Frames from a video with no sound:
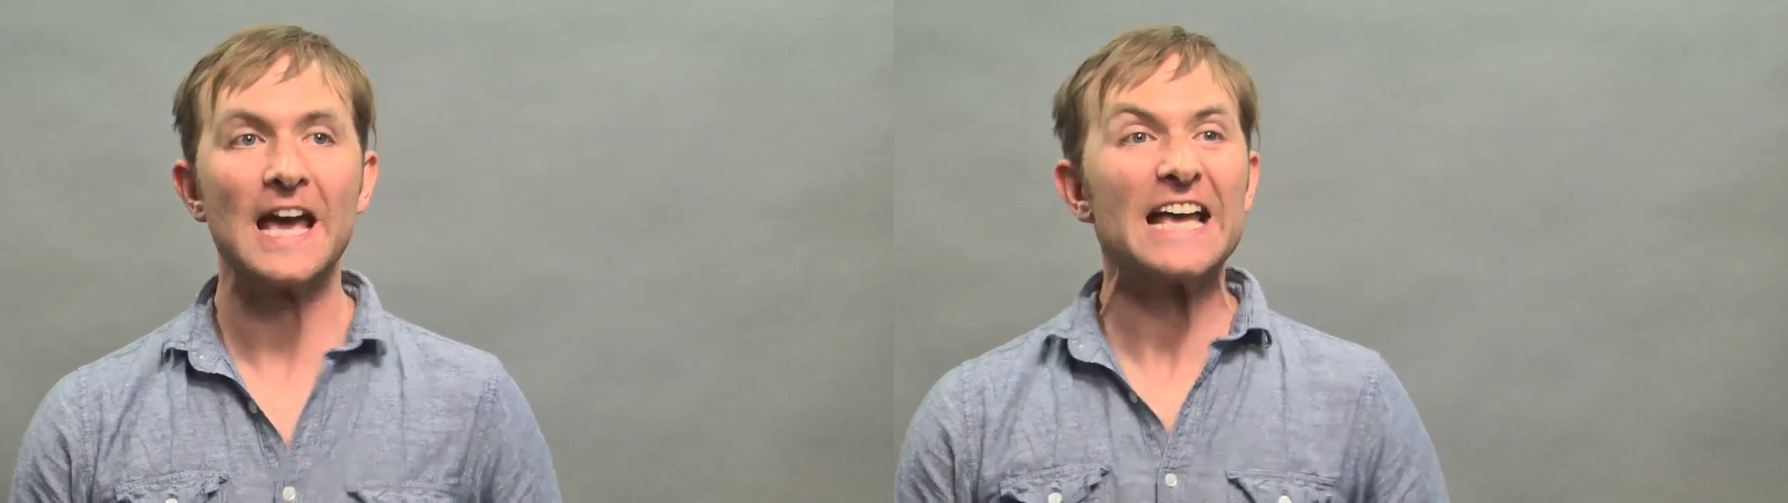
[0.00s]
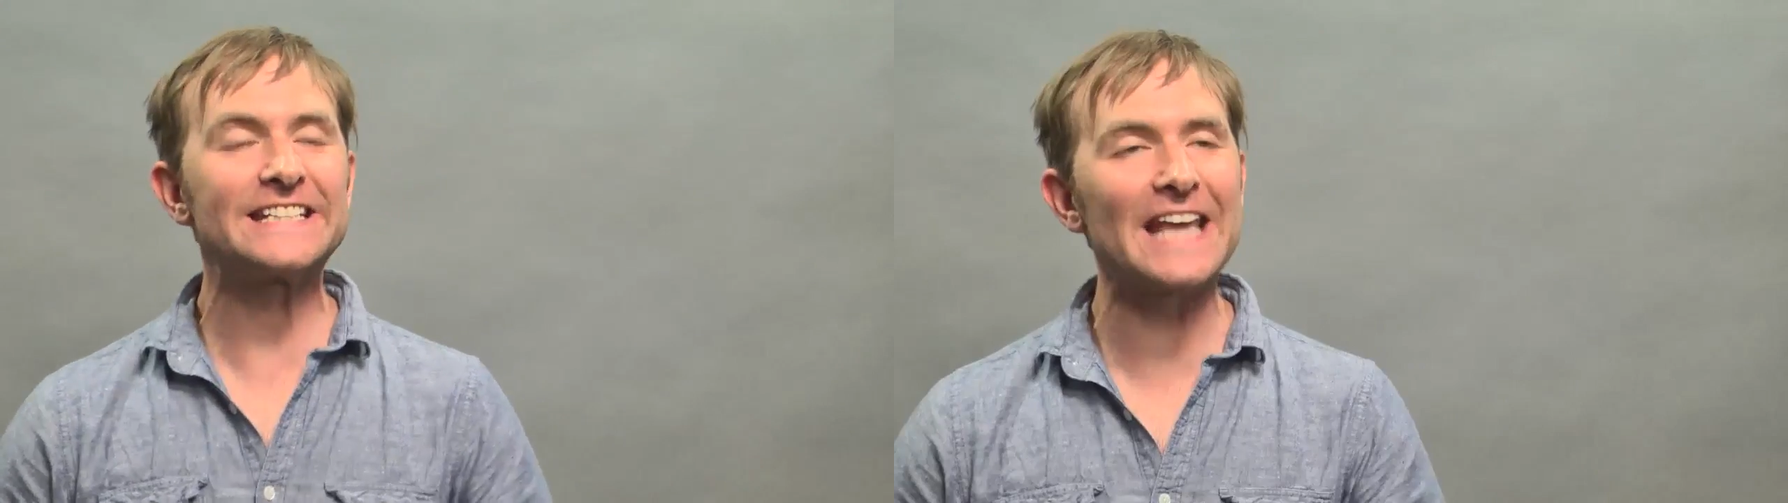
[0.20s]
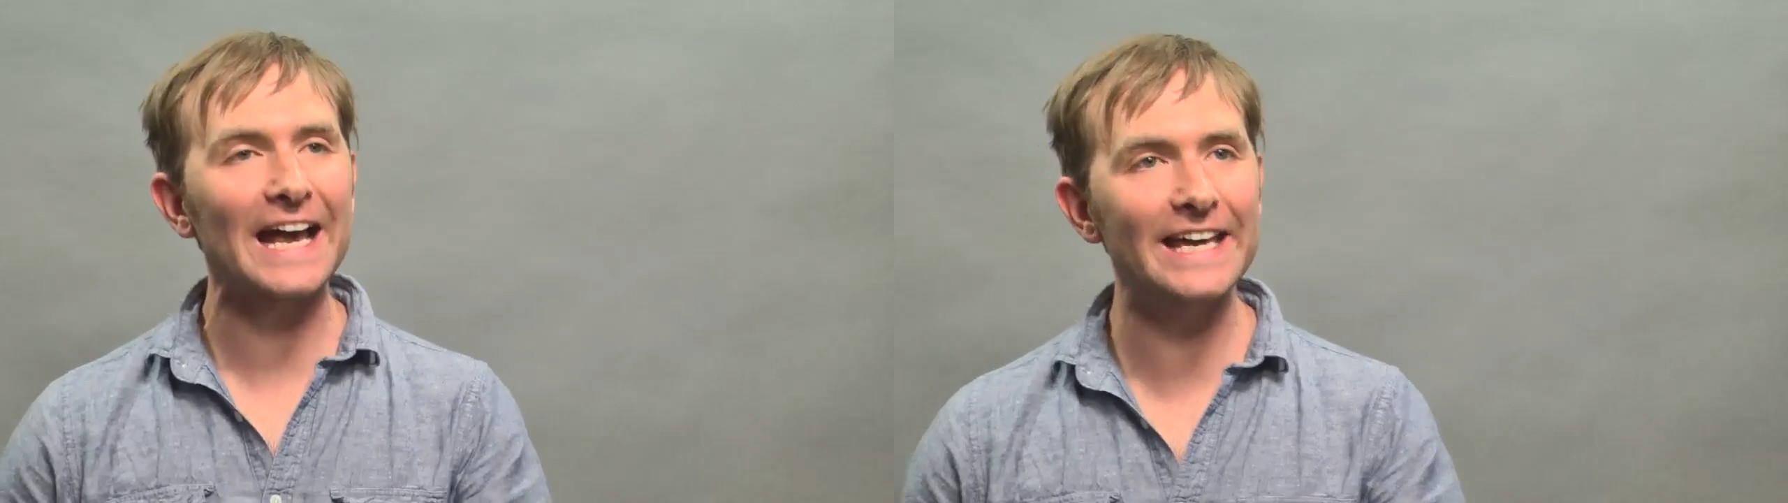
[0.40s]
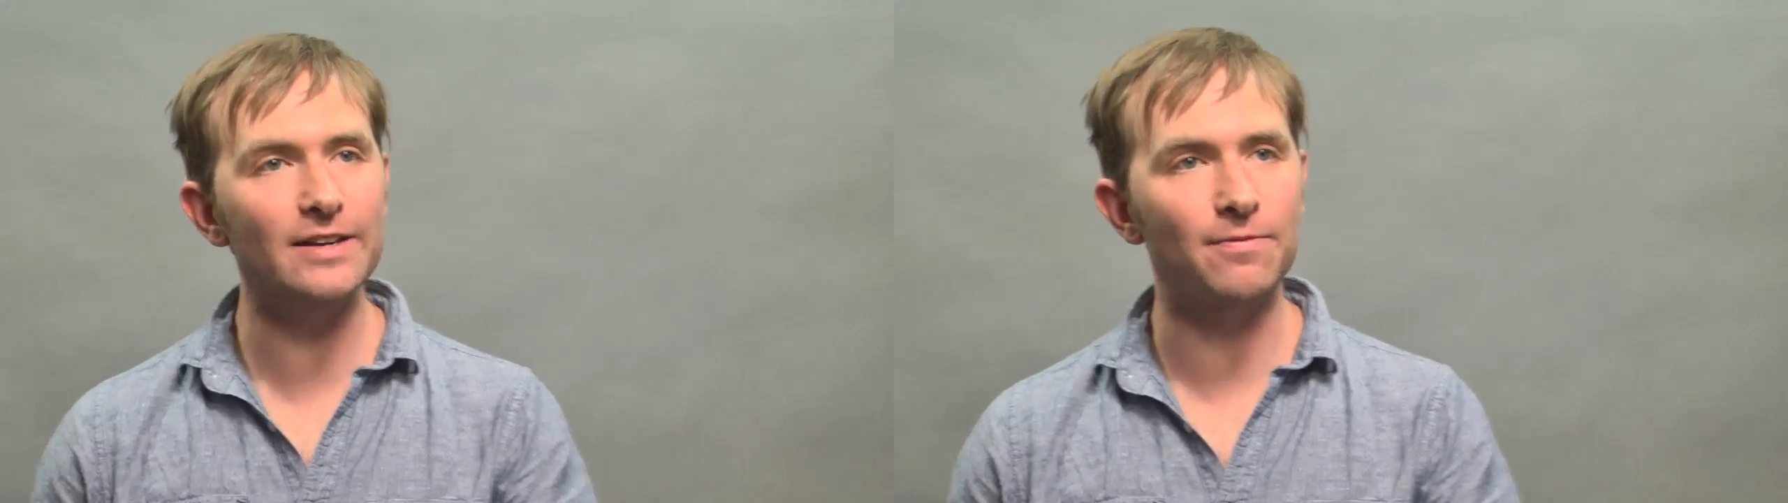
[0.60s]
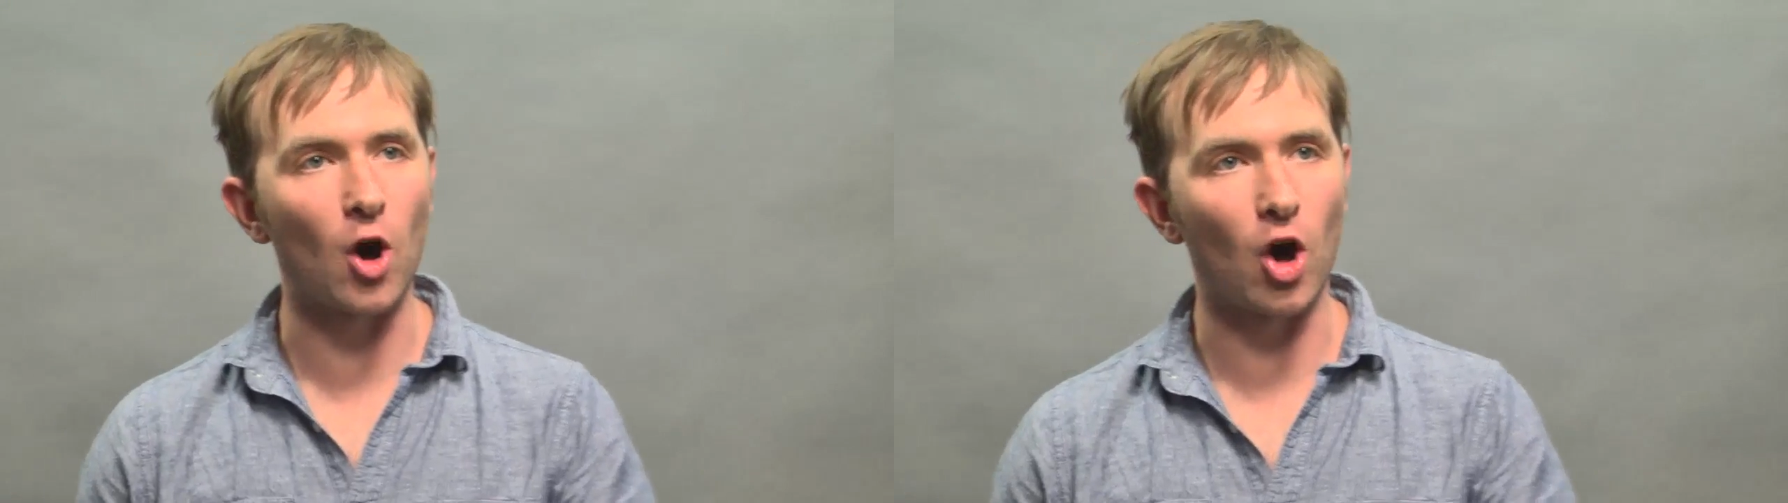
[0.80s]
second
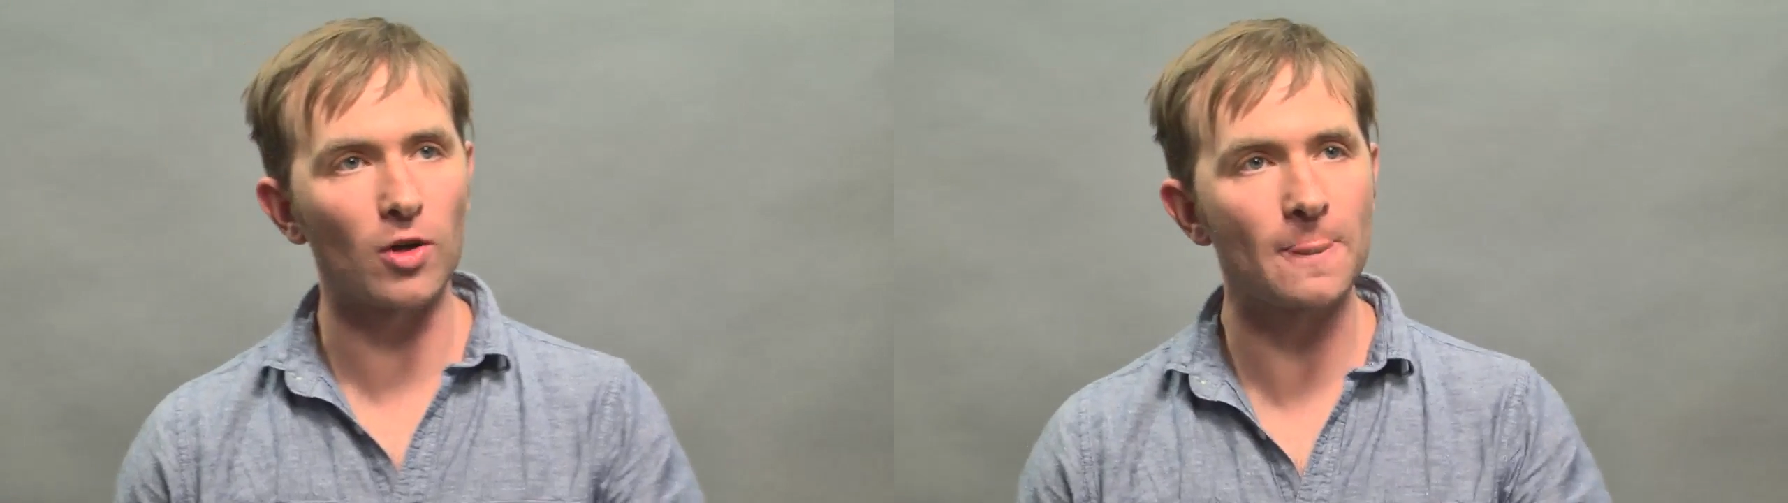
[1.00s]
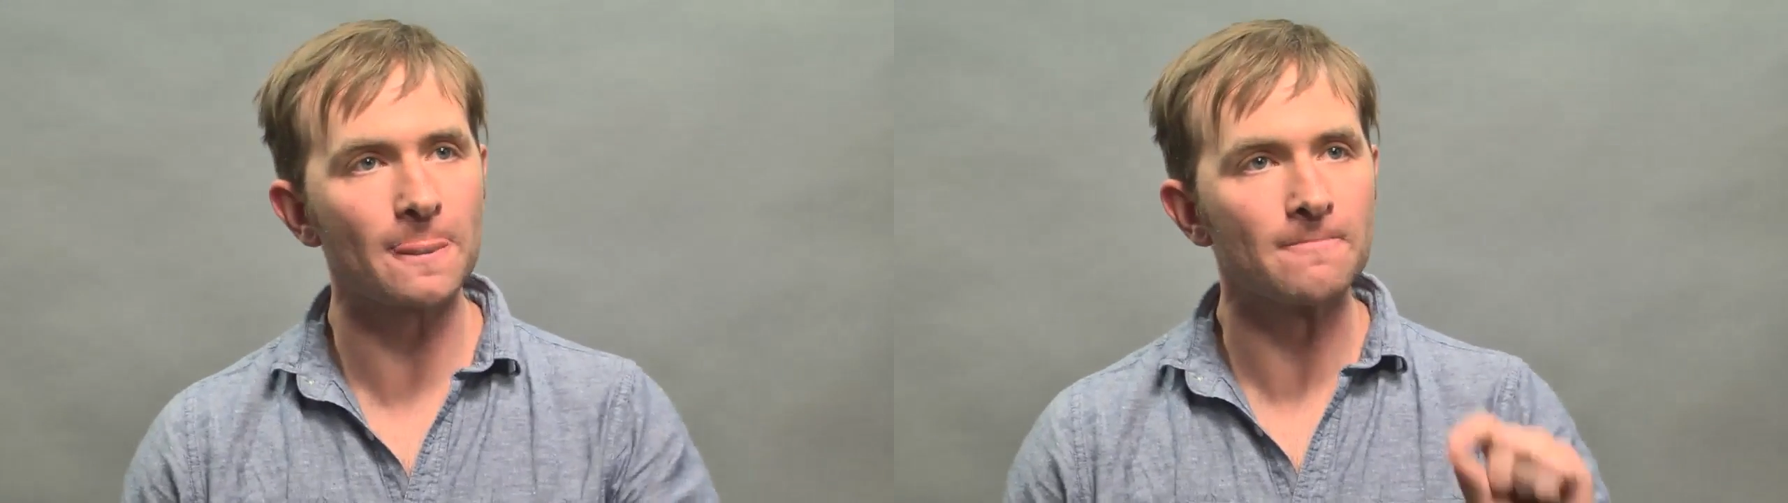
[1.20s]
of all,